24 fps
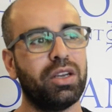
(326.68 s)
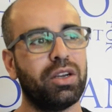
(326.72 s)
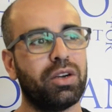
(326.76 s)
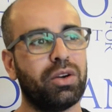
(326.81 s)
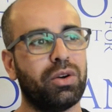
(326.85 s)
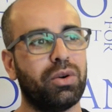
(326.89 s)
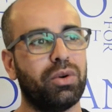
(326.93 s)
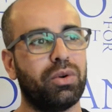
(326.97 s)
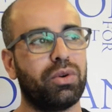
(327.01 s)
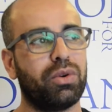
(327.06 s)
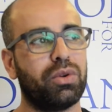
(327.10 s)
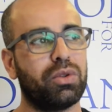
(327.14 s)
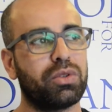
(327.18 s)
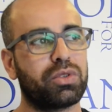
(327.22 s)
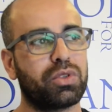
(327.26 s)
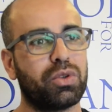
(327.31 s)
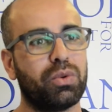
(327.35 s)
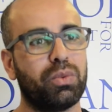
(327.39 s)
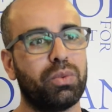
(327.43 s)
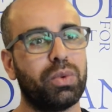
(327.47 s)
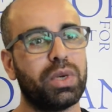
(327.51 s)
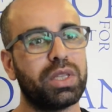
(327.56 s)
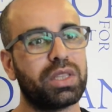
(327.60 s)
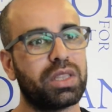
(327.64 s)
or also
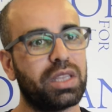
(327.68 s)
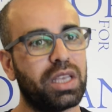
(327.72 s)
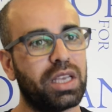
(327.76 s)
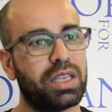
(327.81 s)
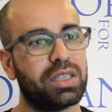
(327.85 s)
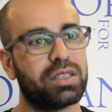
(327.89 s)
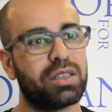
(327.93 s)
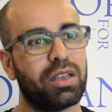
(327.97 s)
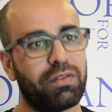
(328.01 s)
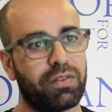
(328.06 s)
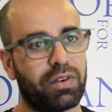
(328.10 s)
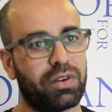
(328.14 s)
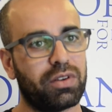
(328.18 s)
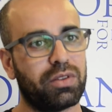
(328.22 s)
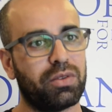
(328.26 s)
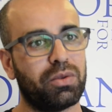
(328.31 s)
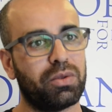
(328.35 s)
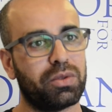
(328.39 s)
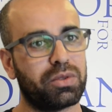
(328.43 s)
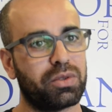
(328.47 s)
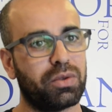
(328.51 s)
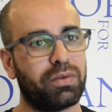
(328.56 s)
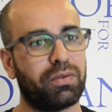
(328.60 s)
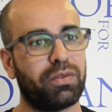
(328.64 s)
what they suffered
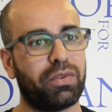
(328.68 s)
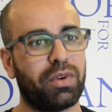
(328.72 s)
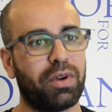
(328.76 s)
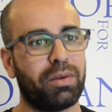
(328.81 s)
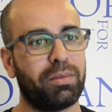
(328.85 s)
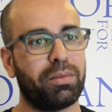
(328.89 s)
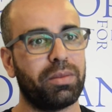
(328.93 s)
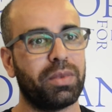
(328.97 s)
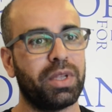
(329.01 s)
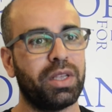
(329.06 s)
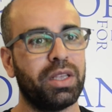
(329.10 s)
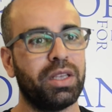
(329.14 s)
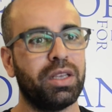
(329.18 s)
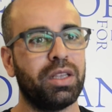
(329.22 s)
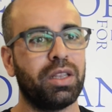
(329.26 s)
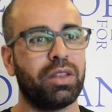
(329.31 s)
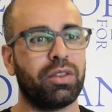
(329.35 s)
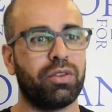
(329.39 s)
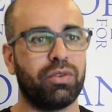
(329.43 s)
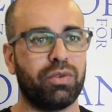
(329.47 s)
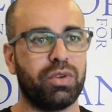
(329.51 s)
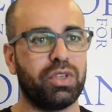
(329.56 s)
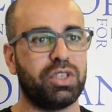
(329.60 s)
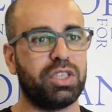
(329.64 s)
also from
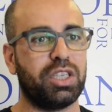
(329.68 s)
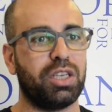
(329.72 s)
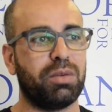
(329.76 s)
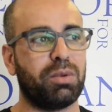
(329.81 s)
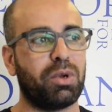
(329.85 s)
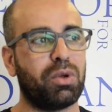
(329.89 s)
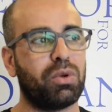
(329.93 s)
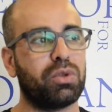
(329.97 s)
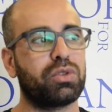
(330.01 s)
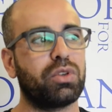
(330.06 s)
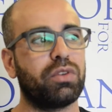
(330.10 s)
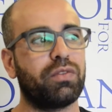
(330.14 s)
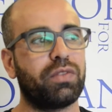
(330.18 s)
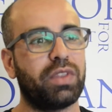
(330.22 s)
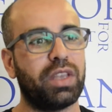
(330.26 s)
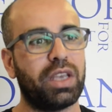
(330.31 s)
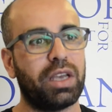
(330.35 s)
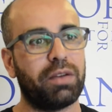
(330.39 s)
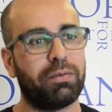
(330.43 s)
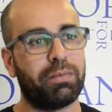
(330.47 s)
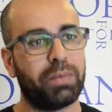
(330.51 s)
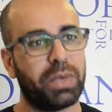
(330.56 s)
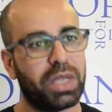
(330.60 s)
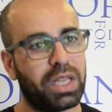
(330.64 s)
the regime, also if they
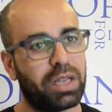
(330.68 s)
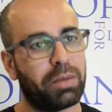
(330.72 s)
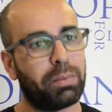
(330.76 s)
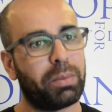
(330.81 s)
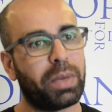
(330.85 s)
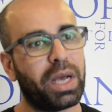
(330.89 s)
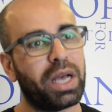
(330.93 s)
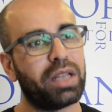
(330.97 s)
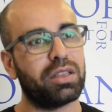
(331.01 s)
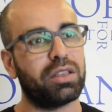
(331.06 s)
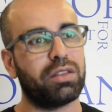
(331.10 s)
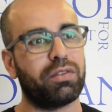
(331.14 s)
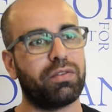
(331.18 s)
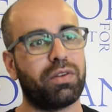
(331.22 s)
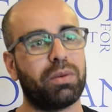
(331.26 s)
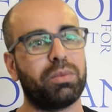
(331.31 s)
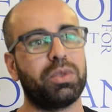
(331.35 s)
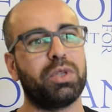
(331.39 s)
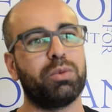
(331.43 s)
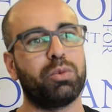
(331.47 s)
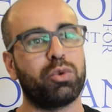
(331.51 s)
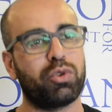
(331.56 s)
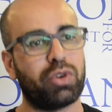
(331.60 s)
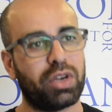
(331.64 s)
have been abandoned from
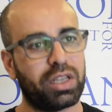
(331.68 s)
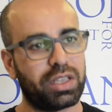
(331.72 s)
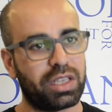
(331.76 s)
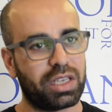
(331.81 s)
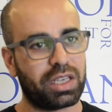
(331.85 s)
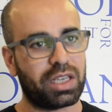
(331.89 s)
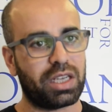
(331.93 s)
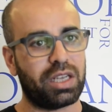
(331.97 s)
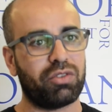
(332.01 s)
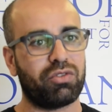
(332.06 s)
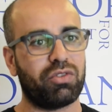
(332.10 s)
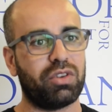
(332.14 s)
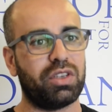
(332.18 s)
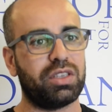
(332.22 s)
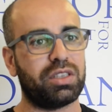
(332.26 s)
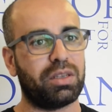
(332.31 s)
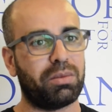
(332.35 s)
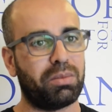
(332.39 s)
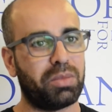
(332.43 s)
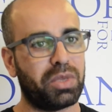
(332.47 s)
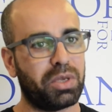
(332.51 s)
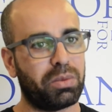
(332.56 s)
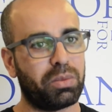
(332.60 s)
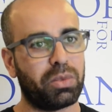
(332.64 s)
democratic countries
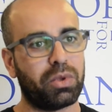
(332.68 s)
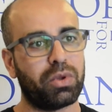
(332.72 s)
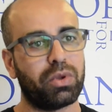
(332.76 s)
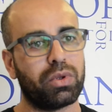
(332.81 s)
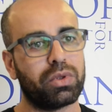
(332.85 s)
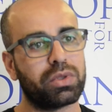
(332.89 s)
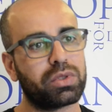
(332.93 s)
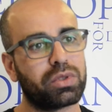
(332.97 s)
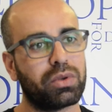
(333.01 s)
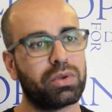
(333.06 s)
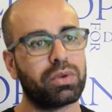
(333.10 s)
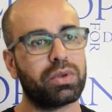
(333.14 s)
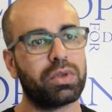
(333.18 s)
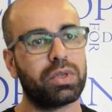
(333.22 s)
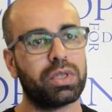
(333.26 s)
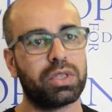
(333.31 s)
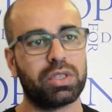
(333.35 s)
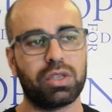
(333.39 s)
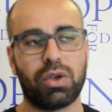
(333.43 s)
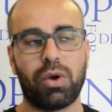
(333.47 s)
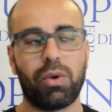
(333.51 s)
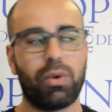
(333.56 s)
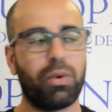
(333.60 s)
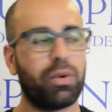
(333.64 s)
and people also.
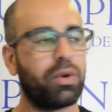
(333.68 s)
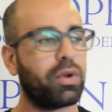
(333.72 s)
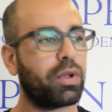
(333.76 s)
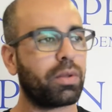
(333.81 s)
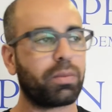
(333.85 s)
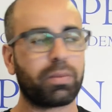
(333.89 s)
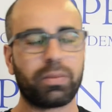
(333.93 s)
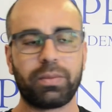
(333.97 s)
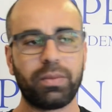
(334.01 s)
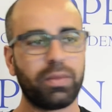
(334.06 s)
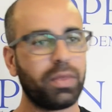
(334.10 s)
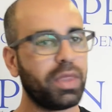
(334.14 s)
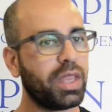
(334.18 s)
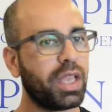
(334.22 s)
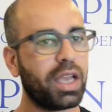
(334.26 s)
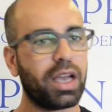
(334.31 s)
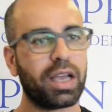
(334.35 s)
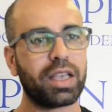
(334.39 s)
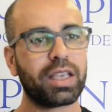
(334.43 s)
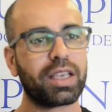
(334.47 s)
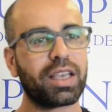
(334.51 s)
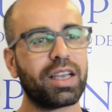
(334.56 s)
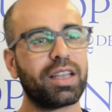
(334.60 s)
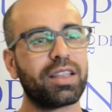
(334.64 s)
So
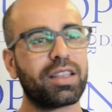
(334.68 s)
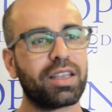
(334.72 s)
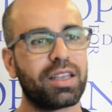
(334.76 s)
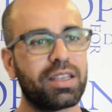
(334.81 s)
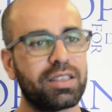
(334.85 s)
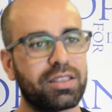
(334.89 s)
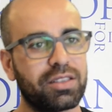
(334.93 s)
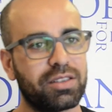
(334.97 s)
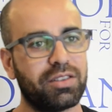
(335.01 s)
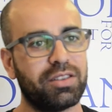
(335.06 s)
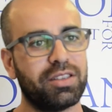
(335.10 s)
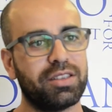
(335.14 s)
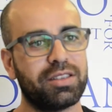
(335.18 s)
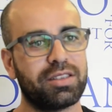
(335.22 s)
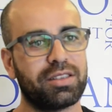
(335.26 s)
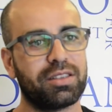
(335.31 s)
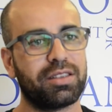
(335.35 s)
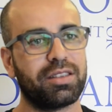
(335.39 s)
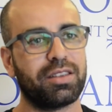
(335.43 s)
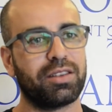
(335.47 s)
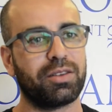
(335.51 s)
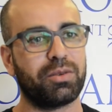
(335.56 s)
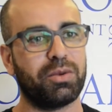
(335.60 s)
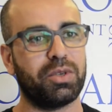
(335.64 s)
I can't answer
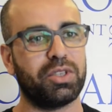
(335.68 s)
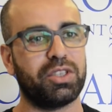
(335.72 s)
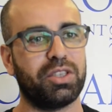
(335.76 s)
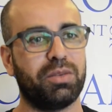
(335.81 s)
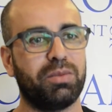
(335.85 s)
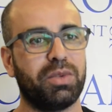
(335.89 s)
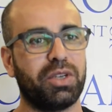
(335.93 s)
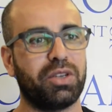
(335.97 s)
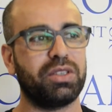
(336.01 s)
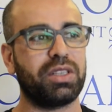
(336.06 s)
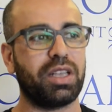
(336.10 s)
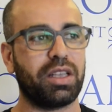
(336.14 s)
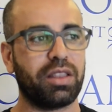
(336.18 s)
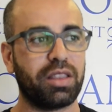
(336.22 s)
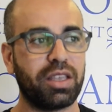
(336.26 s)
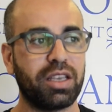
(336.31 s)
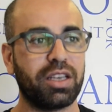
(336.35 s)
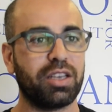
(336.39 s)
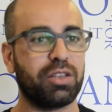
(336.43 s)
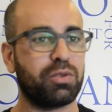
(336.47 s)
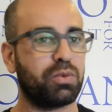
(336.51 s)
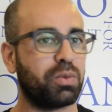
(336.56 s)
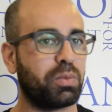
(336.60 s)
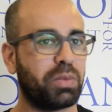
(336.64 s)
this question because I think
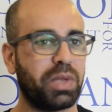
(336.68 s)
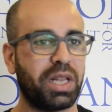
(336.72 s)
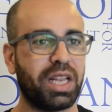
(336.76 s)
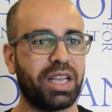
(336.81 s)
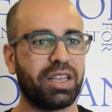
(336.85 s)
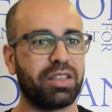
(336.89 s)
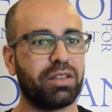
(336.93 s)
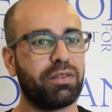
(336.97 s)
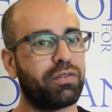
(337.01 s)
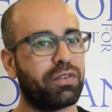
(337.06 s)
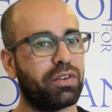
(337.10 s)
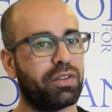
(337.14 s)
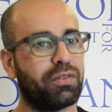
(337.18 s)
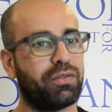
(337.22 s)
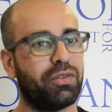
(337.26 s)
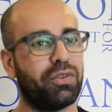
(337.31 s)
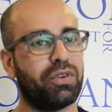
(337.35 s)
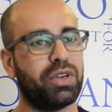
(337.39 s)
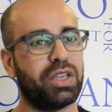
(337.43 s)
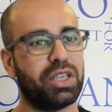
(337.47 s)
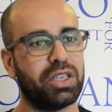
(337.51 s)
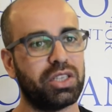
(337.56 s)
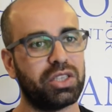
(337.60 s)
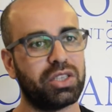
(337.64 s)
it would be like different for
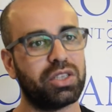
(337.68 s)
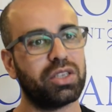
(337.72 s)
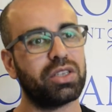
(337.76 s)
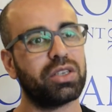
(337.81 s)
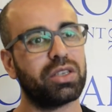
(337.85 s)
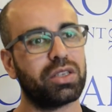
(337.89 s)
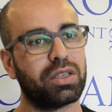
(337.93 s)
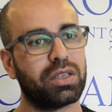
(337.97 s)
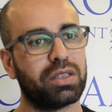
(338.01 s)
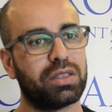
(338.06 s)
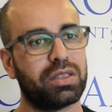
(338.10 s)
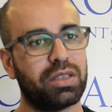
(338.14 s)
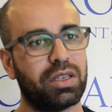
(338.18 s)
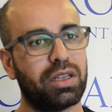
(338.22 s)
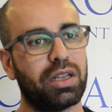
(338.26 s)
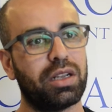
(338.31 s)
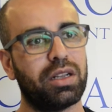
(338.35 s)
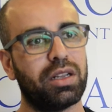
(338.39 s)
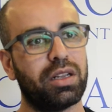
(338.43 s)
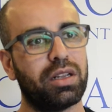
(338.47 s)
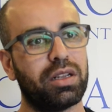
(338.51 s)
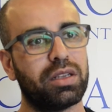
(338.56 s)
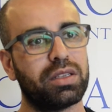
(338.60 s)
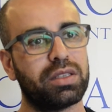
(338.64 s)
each
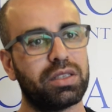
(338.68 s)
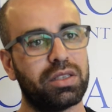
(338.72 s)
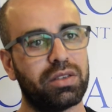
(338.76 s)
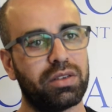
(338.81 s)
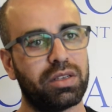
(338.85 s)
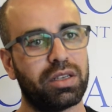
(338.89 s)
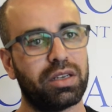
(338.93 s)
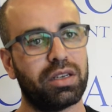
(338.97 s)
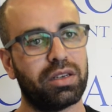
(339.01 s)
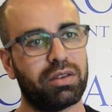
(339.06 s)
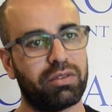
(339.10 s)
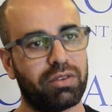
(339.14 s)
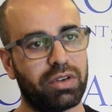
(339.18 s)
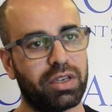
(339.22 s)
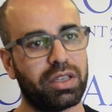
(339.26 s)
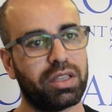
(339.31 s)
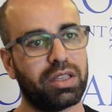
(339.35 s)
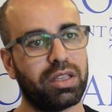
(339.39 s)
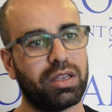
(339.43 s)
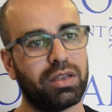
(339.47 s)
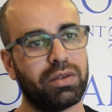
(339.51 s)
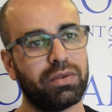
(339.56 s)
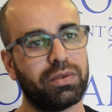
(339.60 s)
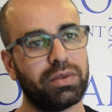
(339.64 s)
single Syrian right
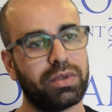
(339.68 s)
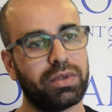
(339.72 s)
now.